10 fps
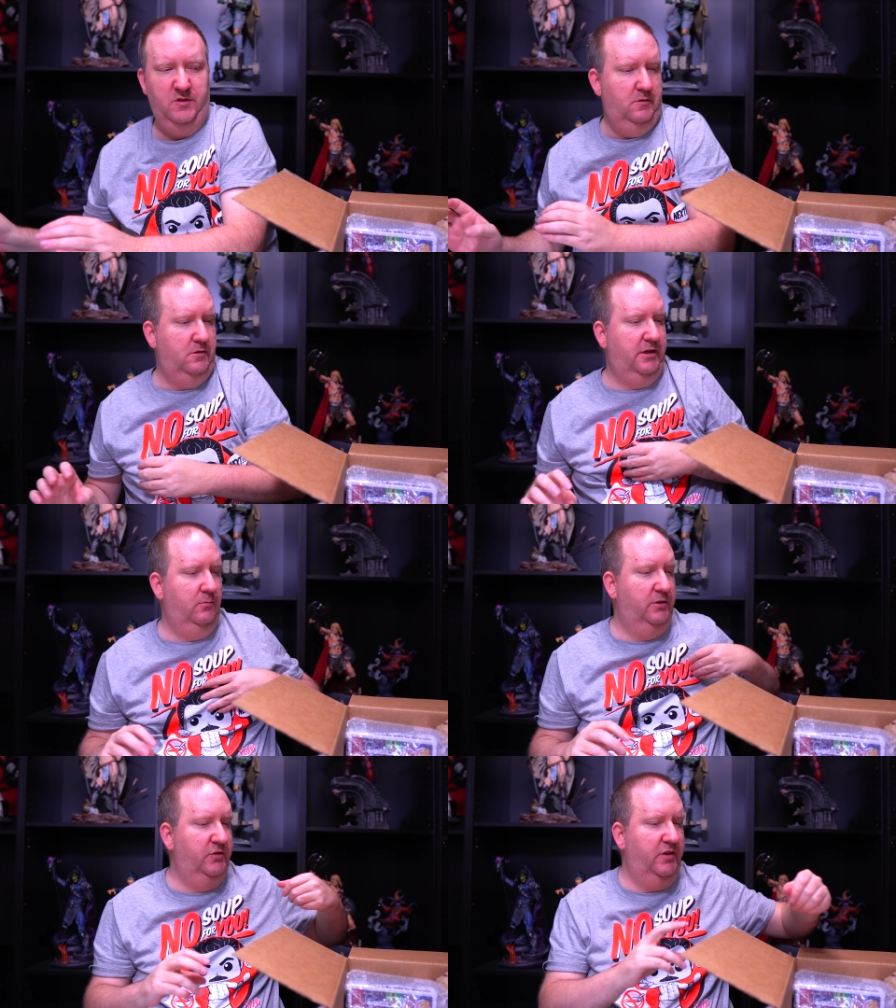All right,
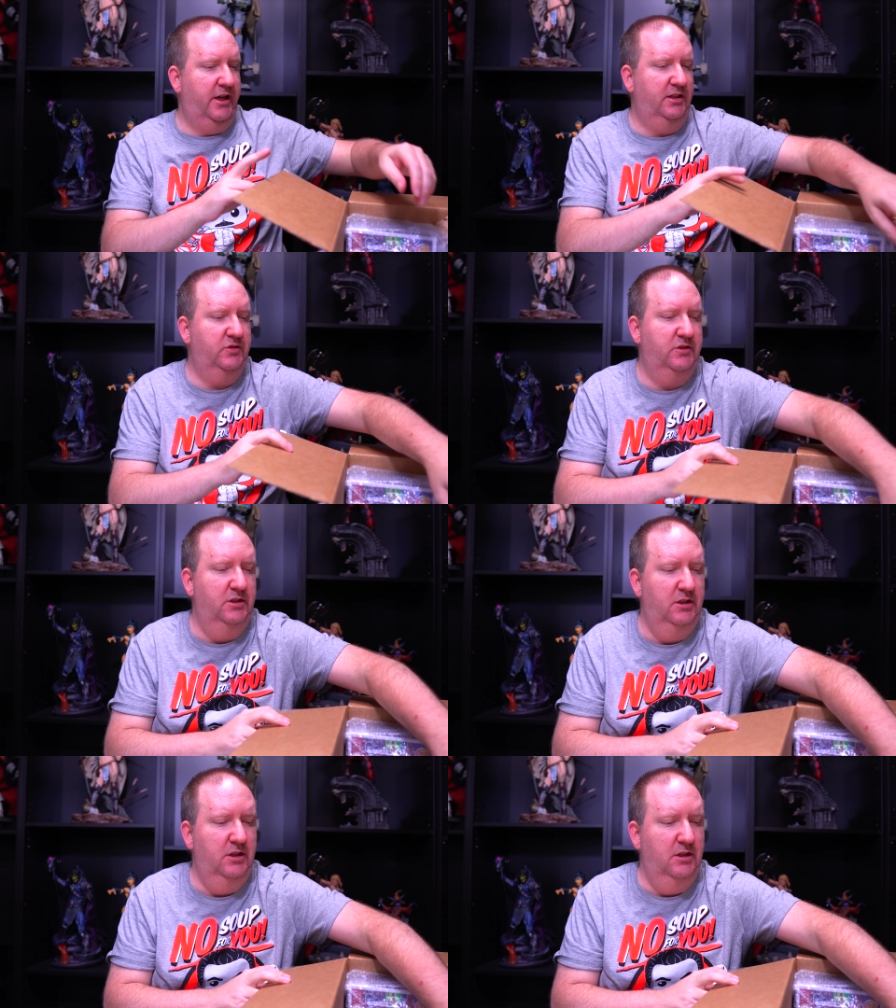what's next?
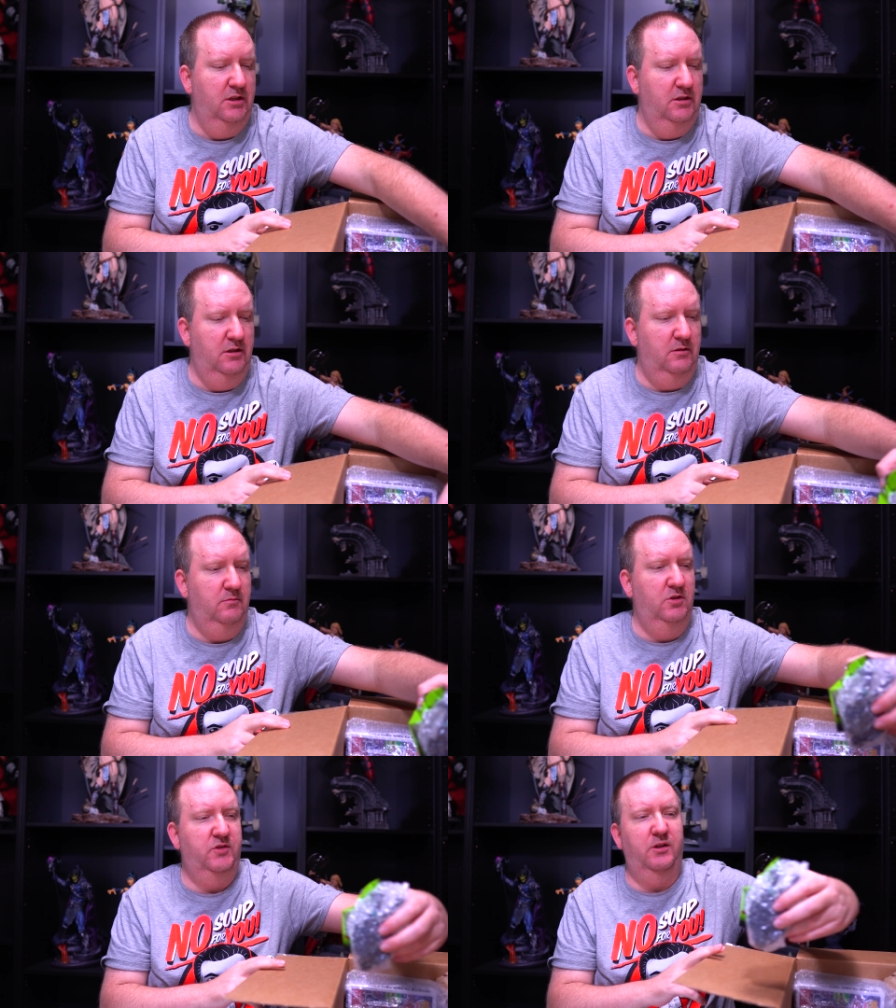Oh,
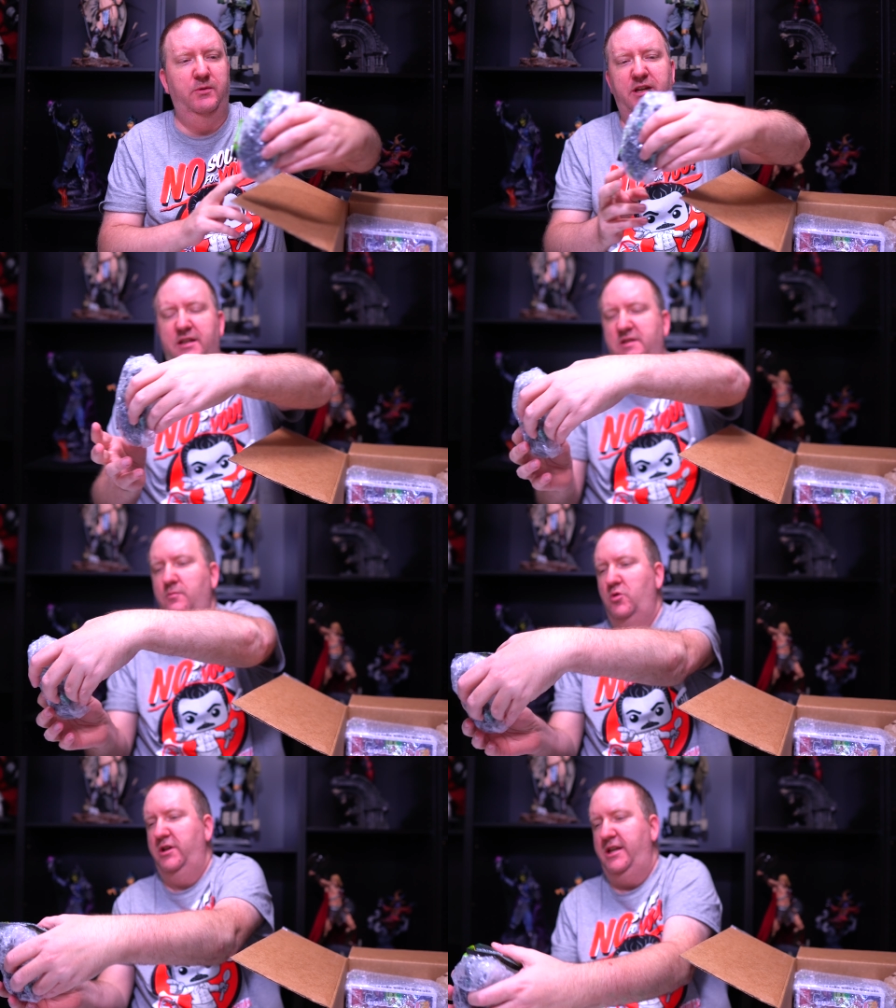looks like we got some
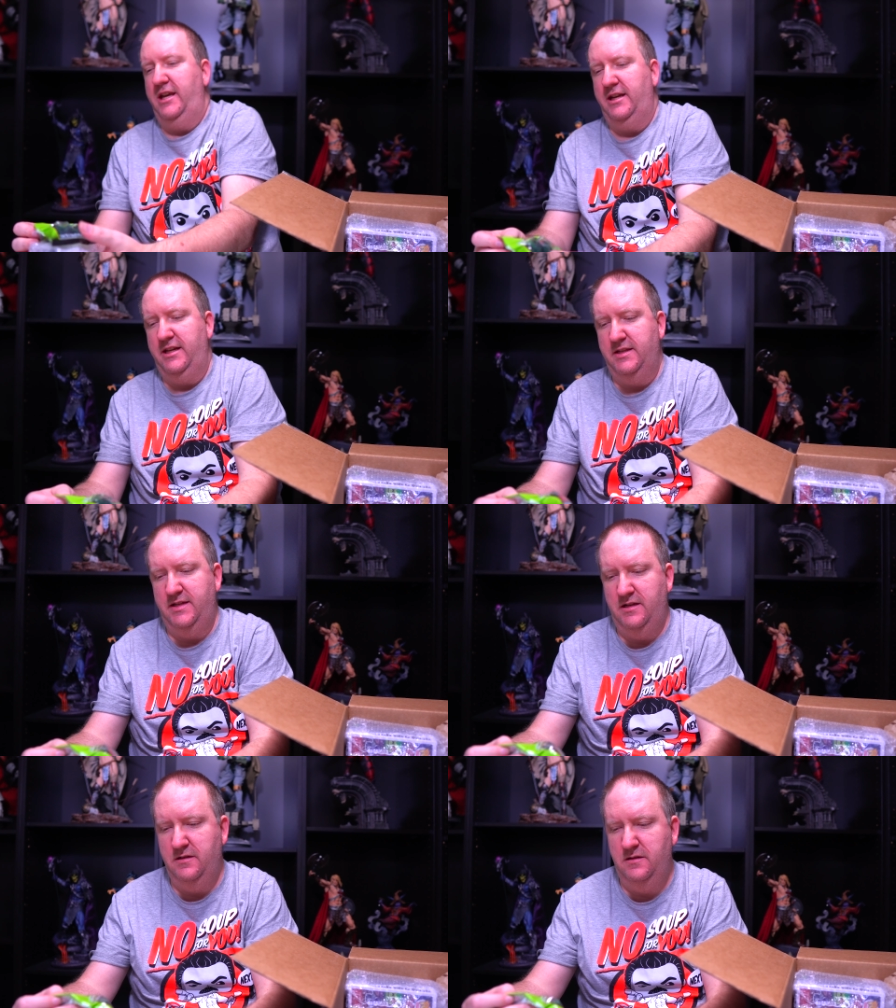more candies
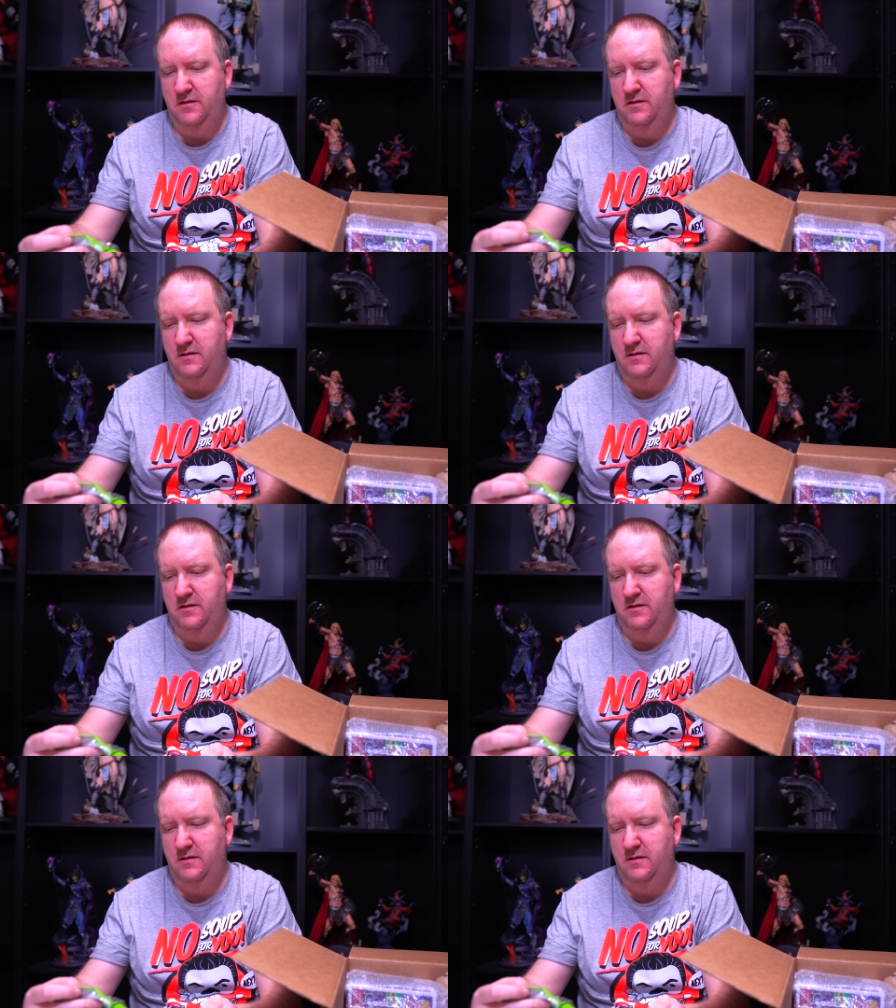here.